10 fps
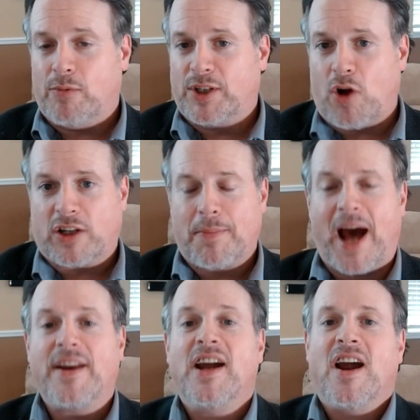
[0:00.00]
we talked
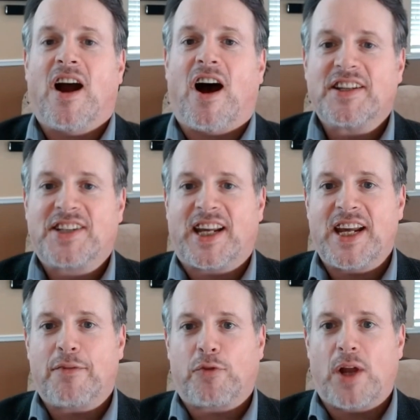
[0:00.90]
about uh,
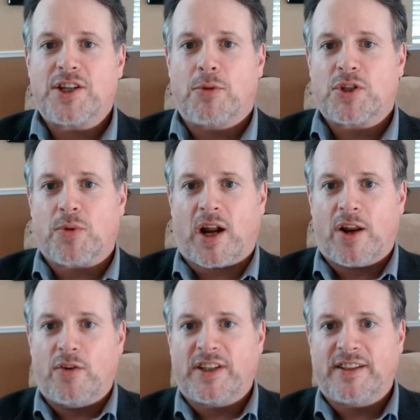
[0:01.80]
sticky inflation, which we're not
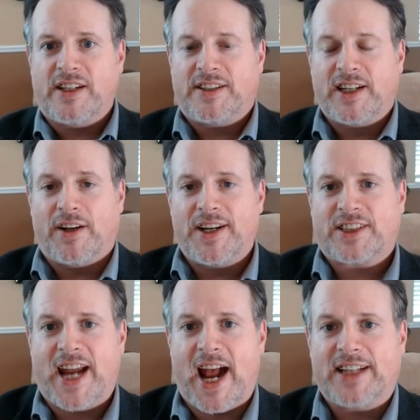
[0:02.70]
going to go into detail on this
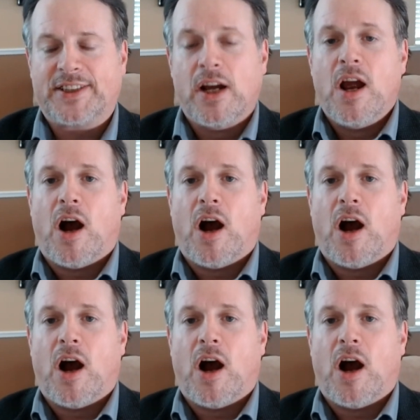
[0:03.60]
cast,